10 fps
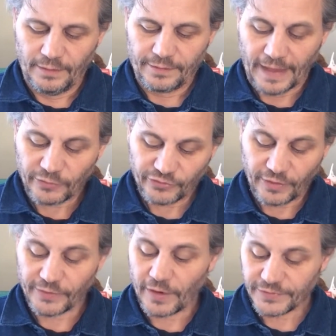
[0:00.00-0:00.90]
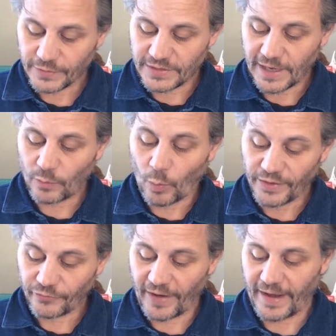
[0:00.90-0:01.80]
Thou shalt also take
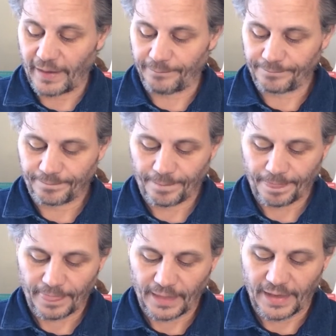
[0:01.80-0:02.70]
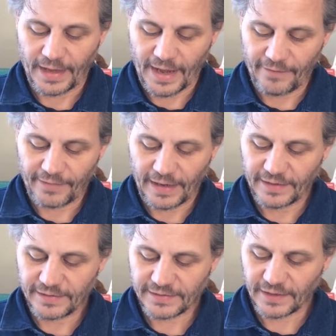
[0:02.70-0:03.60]
1 ram, and Aaron and
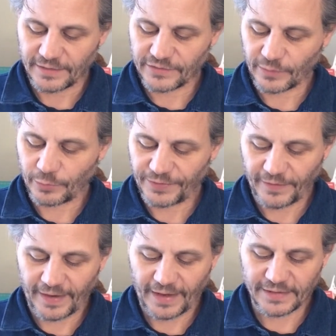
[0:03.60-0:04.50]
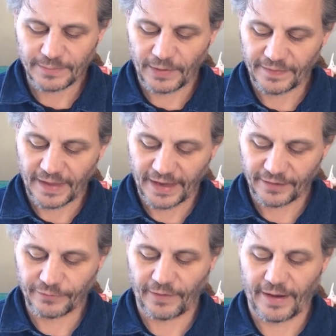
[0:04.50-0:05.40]
his sons shall put their hands upon the head of
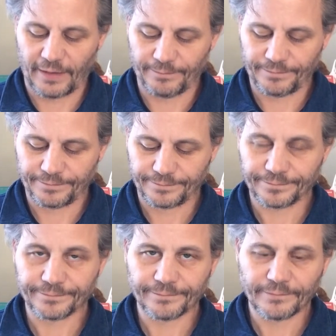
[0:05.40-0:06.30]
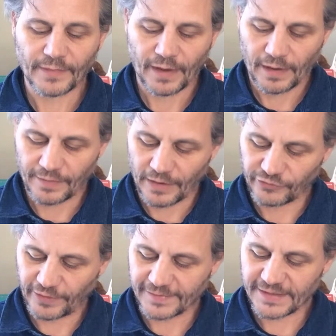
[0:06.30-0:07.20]
the ram. And thou
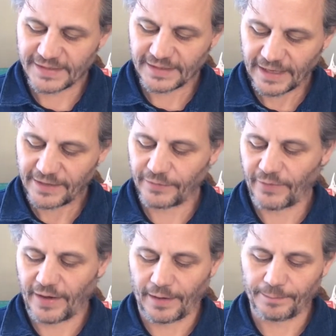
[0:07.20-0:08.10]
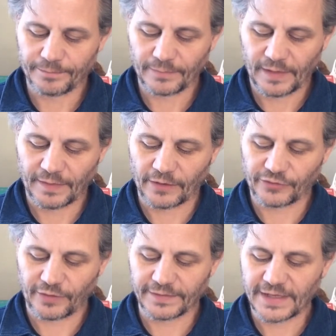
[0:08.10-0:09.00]
shalt slay the ram, and thou
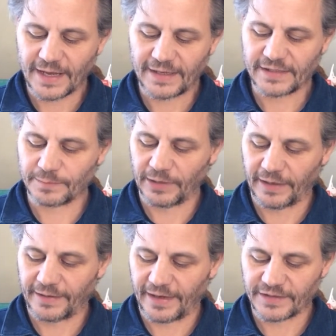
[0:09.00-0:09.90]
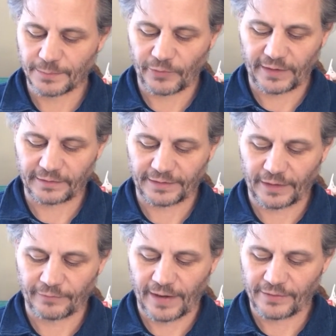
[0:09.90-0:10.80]
shalt take his blood, and sprinkle it
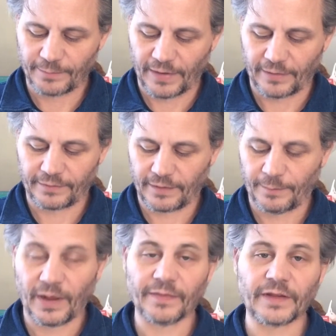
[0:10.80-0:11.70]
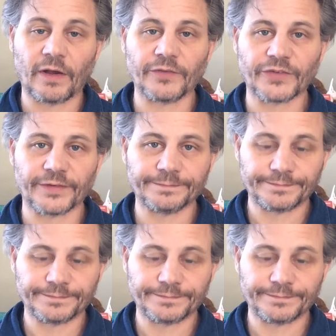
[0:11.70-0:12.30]
around about upon the altar.